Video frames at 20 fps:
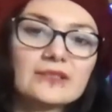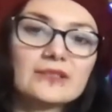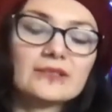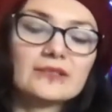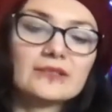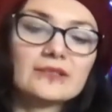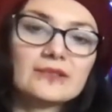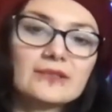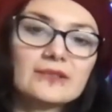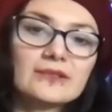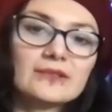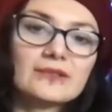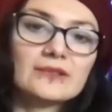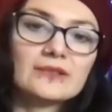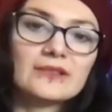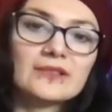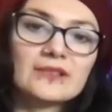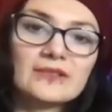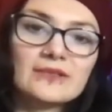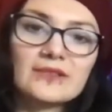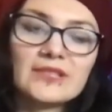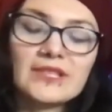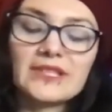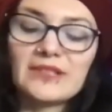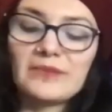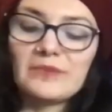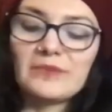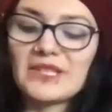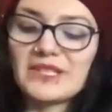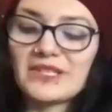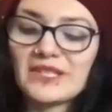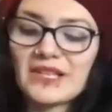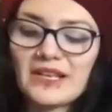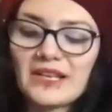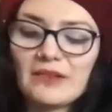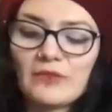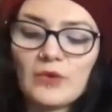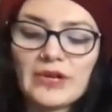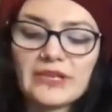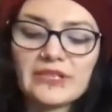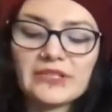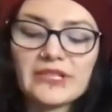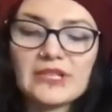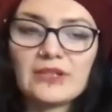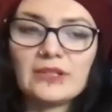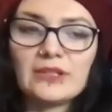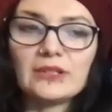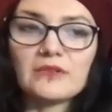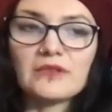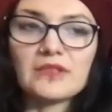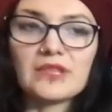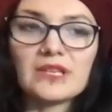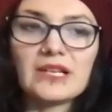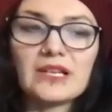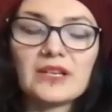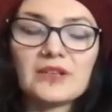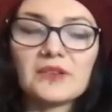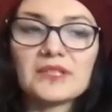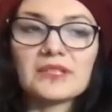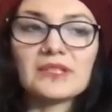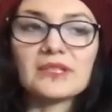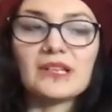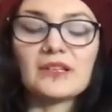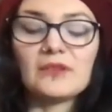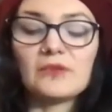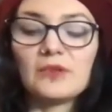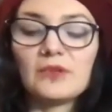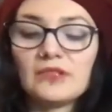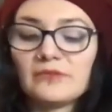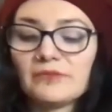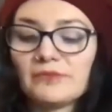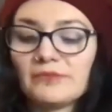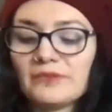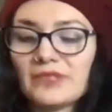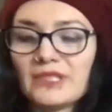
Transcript: Mm-hmm. He's kind of wandering all over the house like, well,